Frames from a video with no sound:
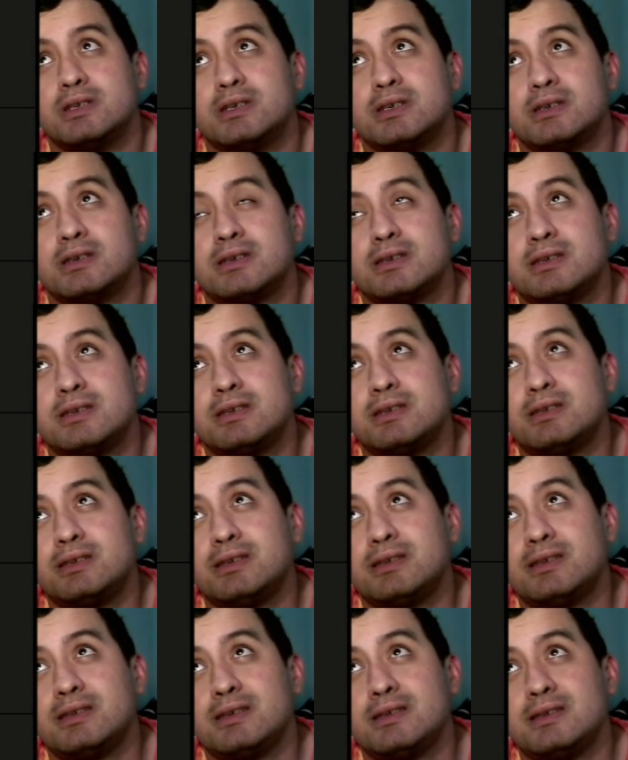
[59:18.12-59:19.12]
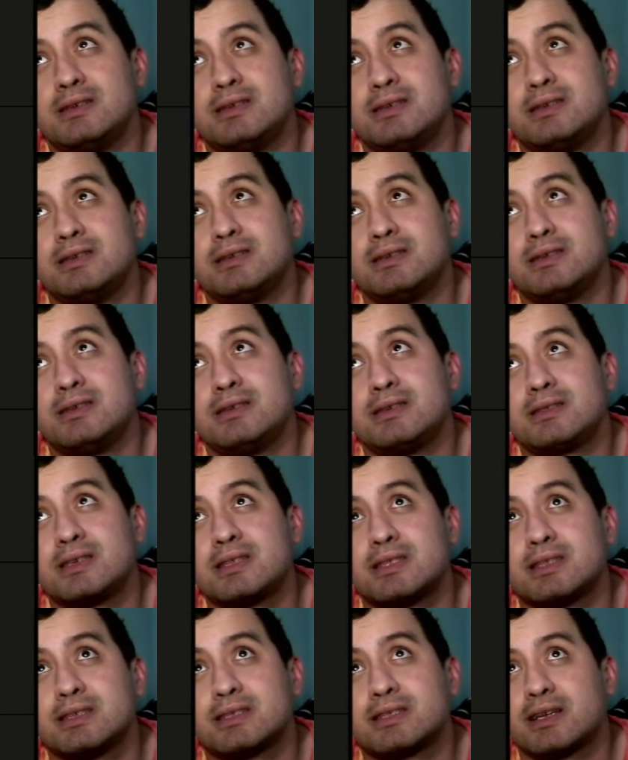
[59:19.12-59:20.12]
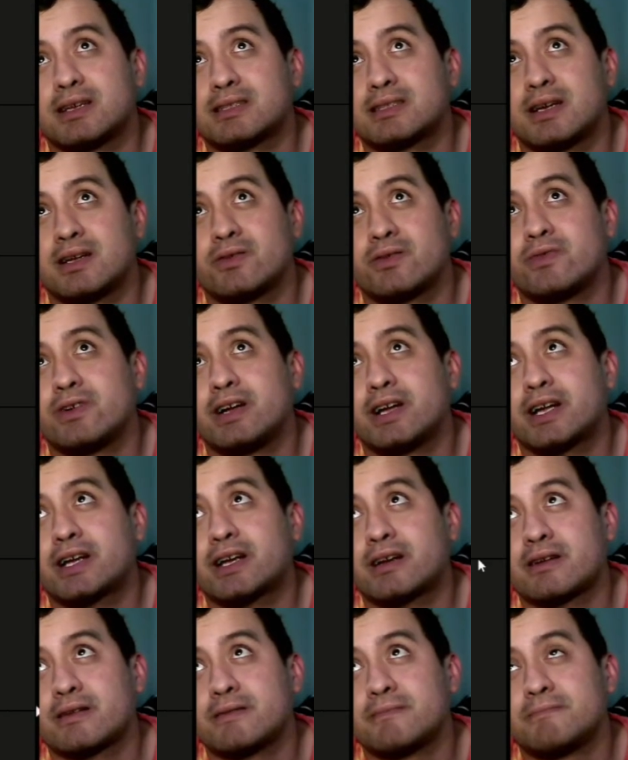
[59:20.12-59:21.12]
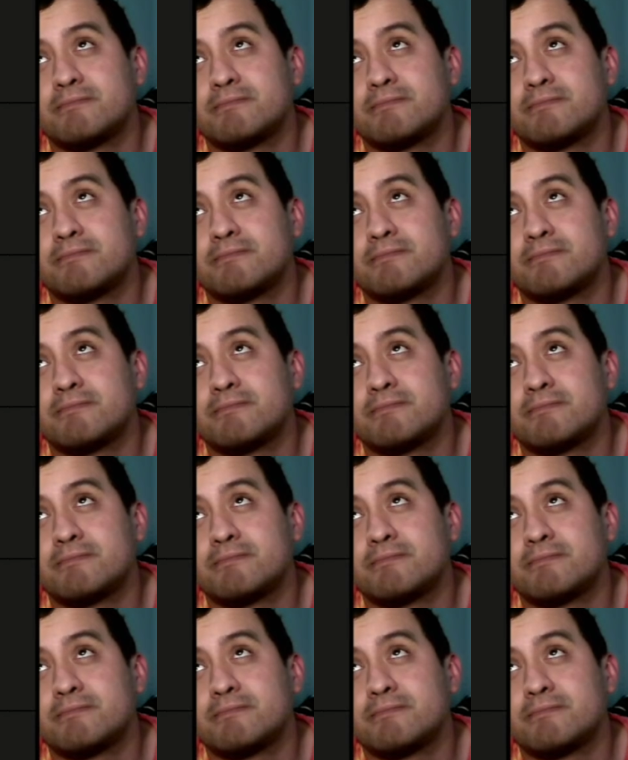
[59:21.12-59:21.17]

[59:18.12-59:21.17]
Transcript: I think this guy's kind of whack.